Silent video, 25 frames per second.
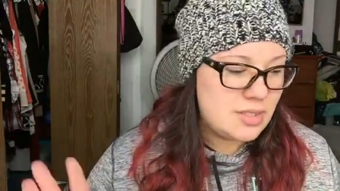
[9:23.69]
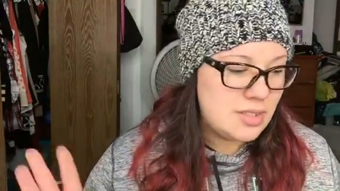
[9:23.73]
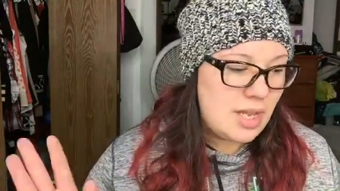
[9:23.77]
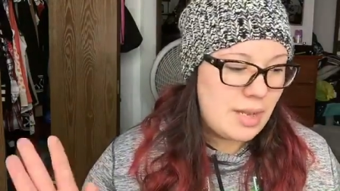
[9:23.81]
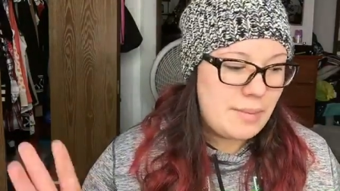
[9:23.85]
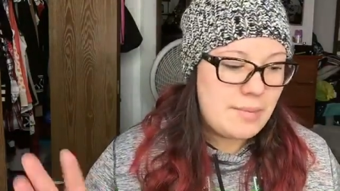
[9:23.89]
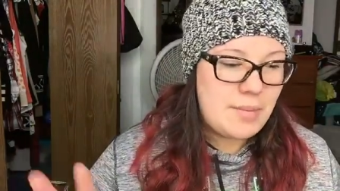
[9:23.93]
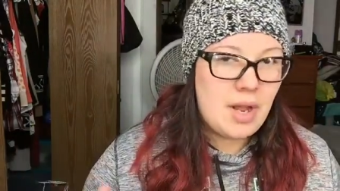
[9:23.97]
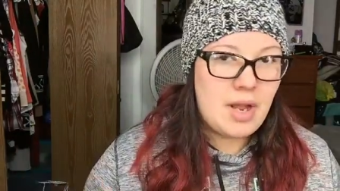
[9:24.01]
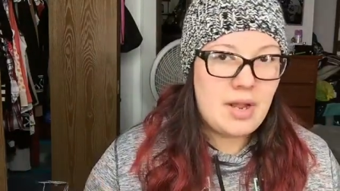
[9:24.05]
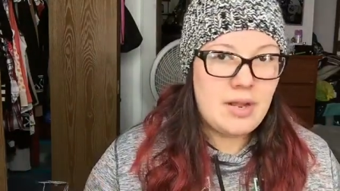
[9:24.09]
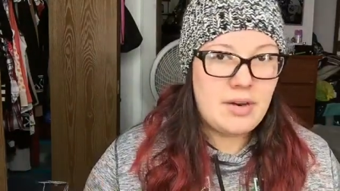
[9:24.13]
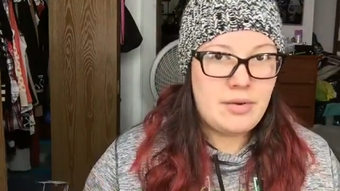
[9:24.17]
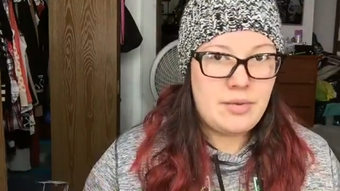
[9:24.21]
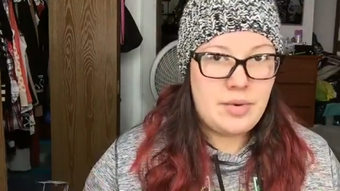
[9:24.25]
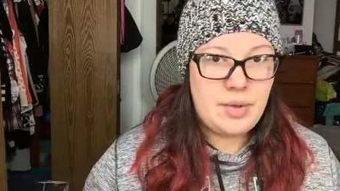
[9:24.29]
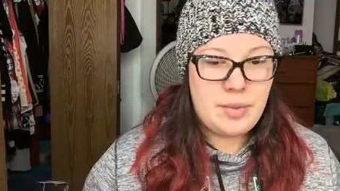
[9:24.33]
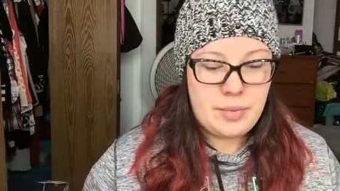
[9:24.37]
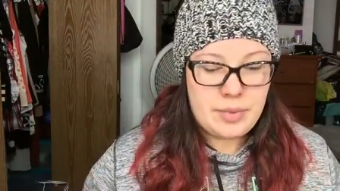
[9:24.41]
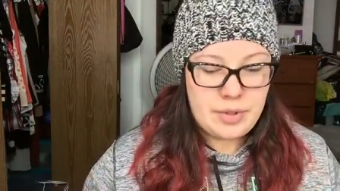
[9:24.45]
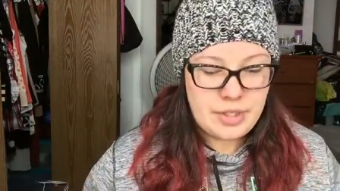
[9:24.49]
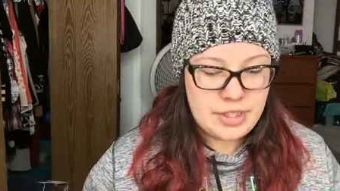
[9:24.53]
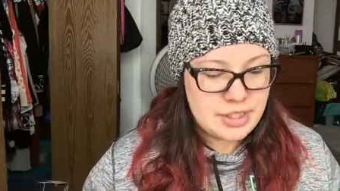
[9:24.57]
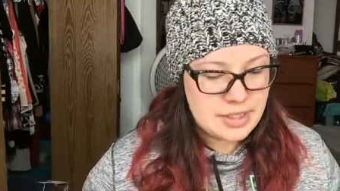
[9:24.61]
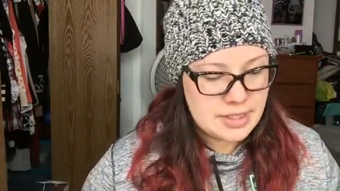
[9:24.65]
I'm not going to
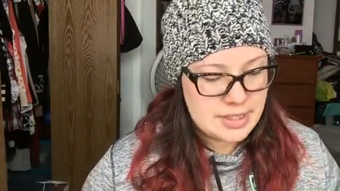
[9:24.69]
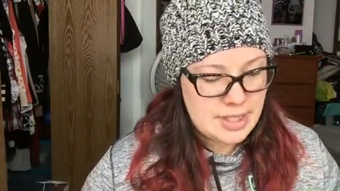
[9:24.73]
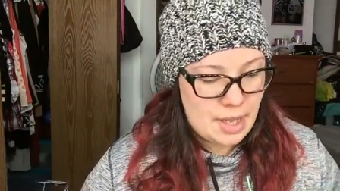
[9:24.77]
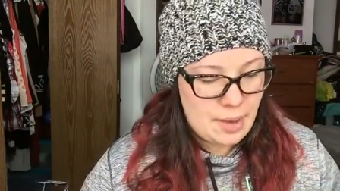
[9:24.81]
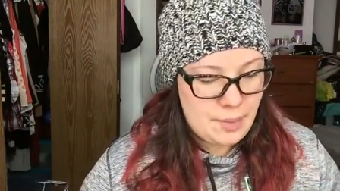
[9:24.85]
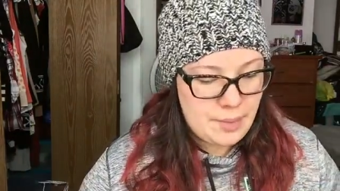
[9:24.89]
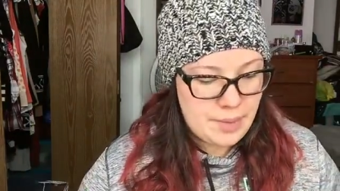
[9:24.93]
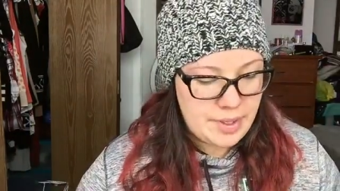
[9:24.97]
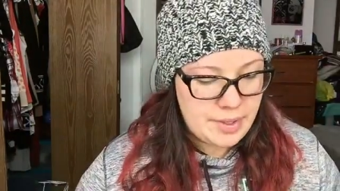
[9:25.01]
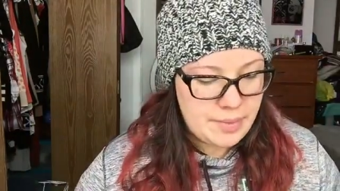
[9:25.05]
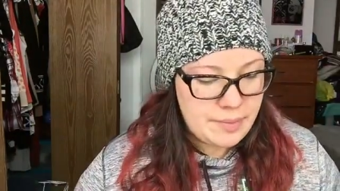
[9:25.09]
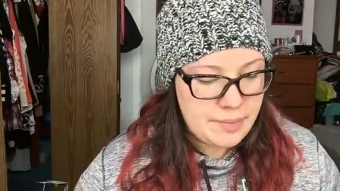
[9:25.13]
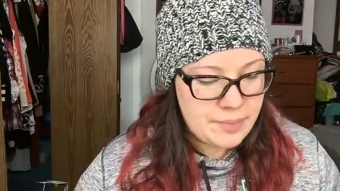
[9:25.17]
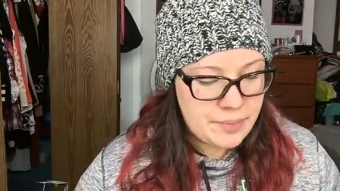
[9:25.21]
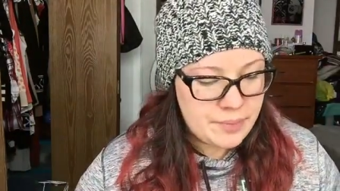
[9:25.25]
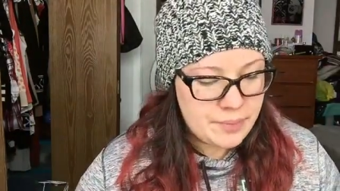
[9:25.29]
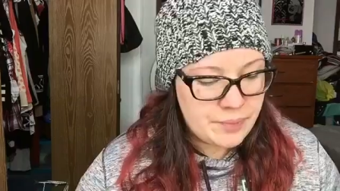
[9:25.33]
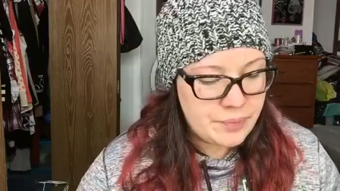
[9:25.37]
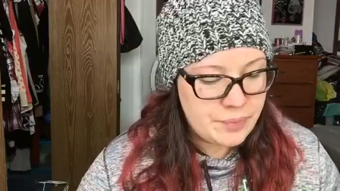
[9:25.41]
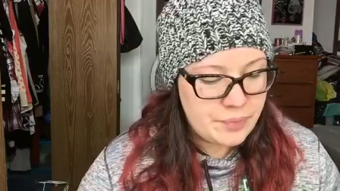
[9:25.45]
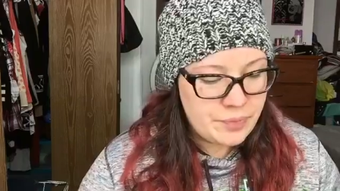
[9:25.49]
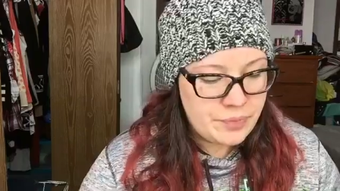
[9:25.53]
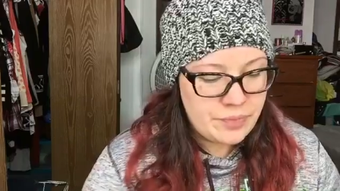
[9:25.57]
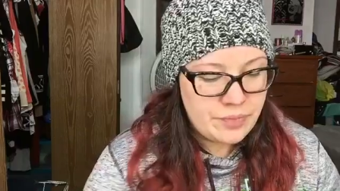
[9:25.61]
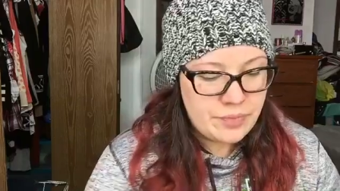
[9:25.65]
repurchase that one.
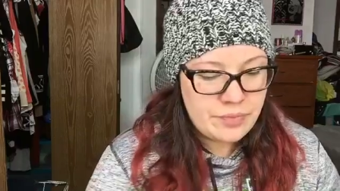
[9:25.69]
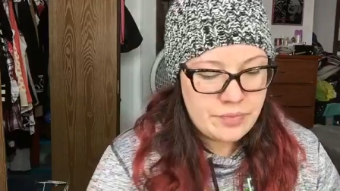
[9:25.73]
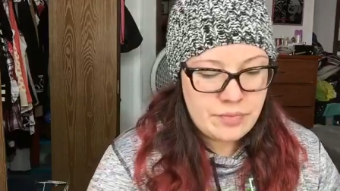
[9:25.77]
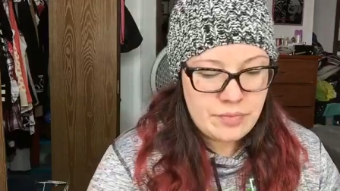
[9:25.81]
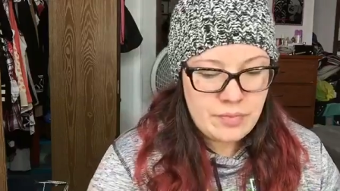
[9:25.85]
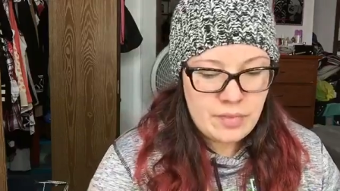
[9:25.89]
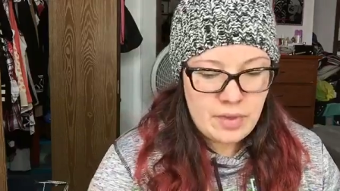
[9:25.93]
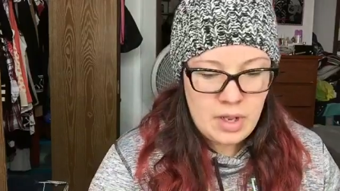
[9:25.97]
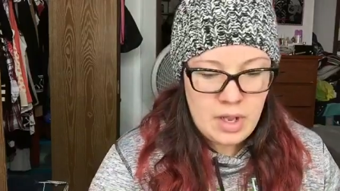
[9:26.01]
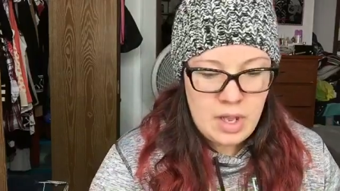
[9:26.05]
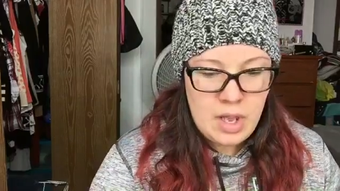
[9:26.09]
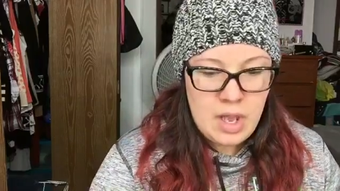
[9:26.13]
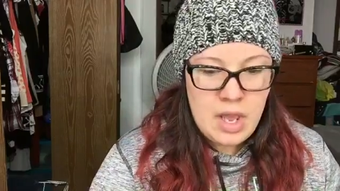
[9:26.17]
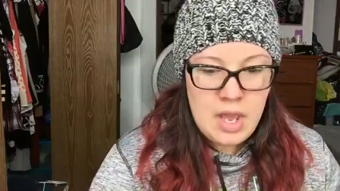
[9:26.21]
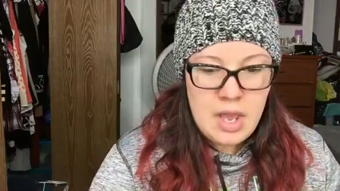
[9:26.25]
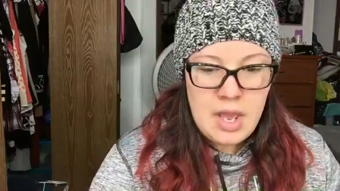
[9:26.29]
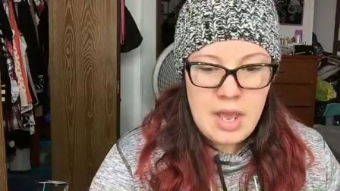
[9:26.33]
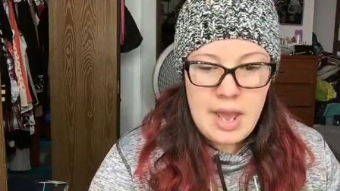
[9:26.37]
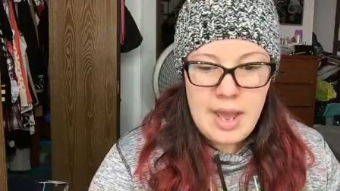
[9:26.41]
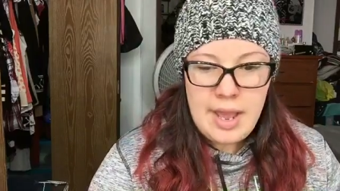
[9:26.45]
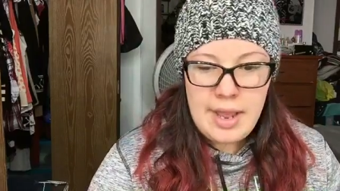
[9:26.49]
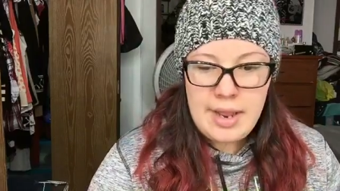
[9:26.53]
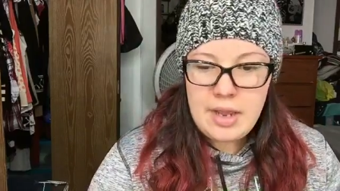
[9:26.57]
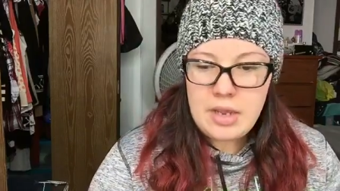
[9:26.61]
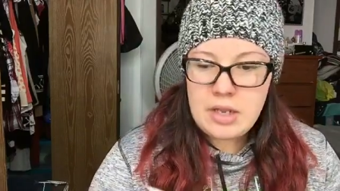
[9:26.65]

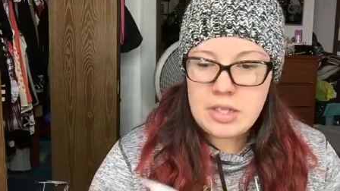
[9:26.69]
I